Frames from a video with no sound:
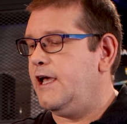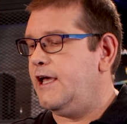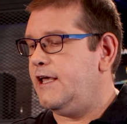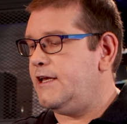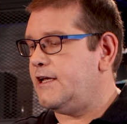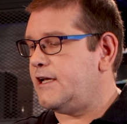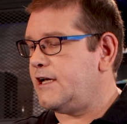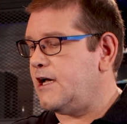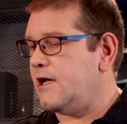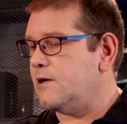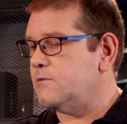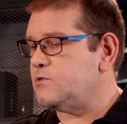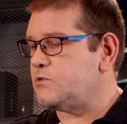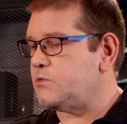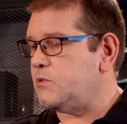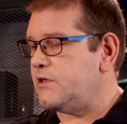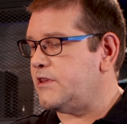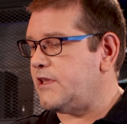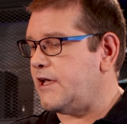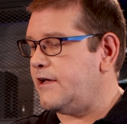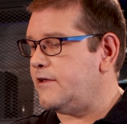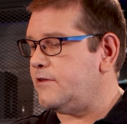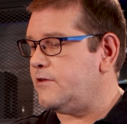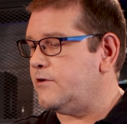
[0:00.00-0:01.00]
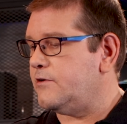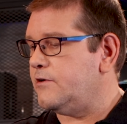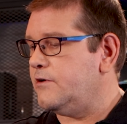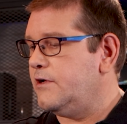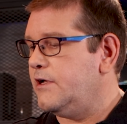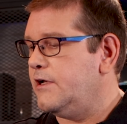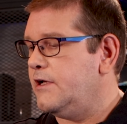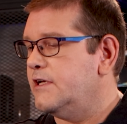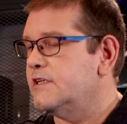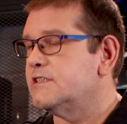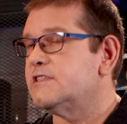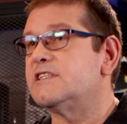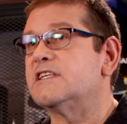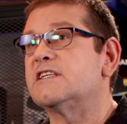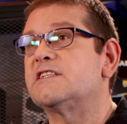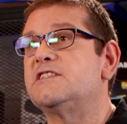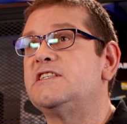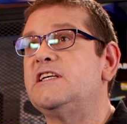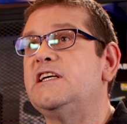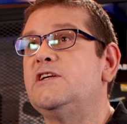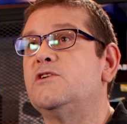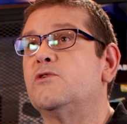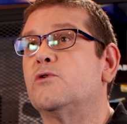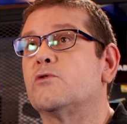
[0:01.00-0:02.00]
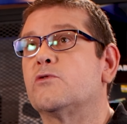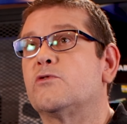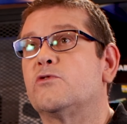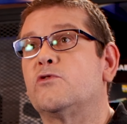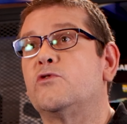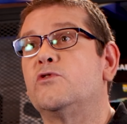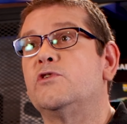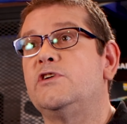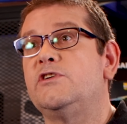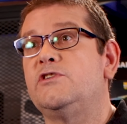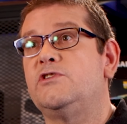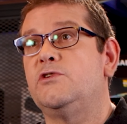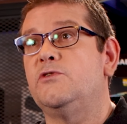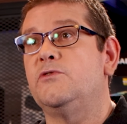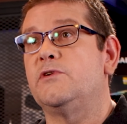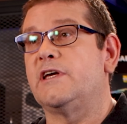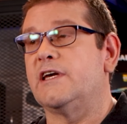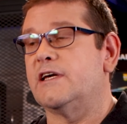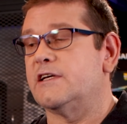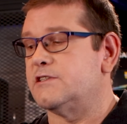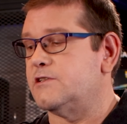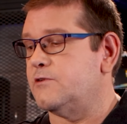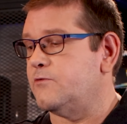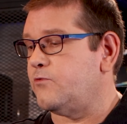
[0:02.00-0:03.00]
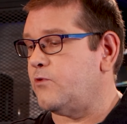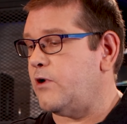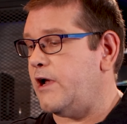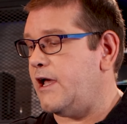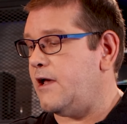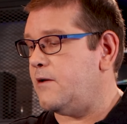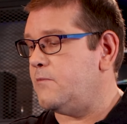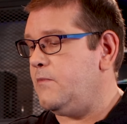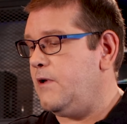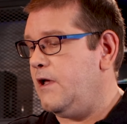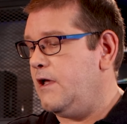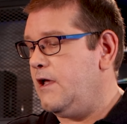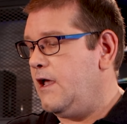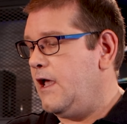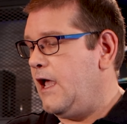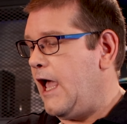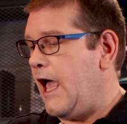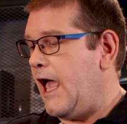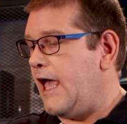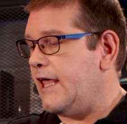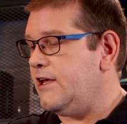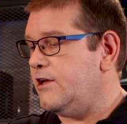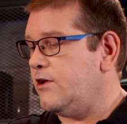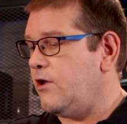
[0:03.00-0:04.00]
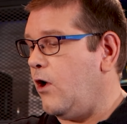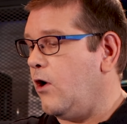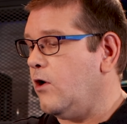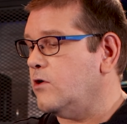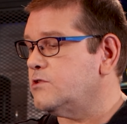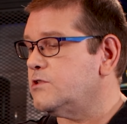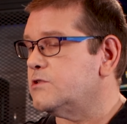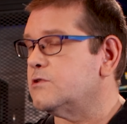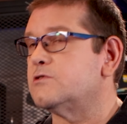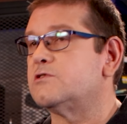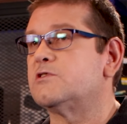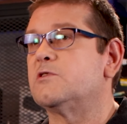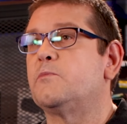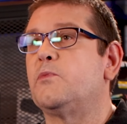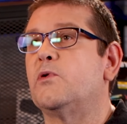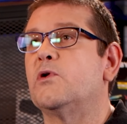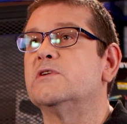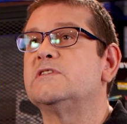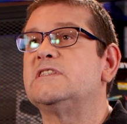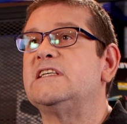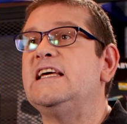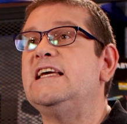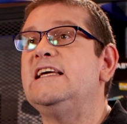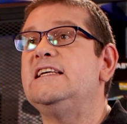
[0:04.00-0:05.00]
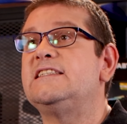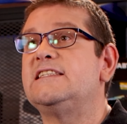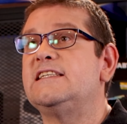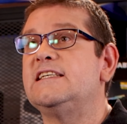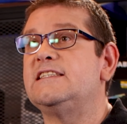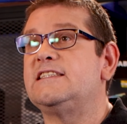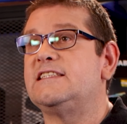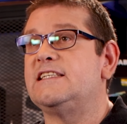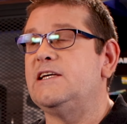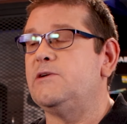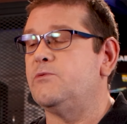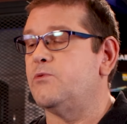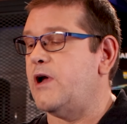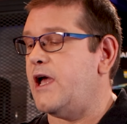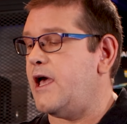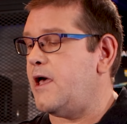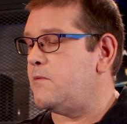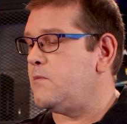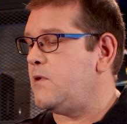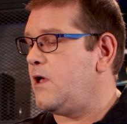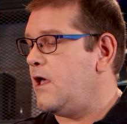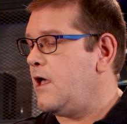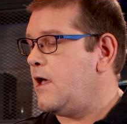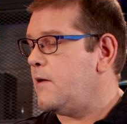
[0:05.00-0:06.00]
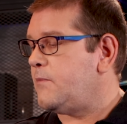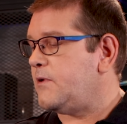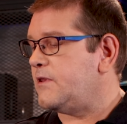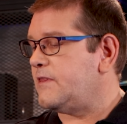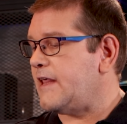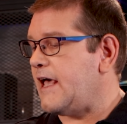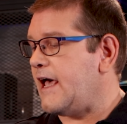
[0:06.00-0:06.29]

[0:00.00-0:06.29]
And it comes with either 16 or 32 gigs of RAM. And it also supports ECC RAM, but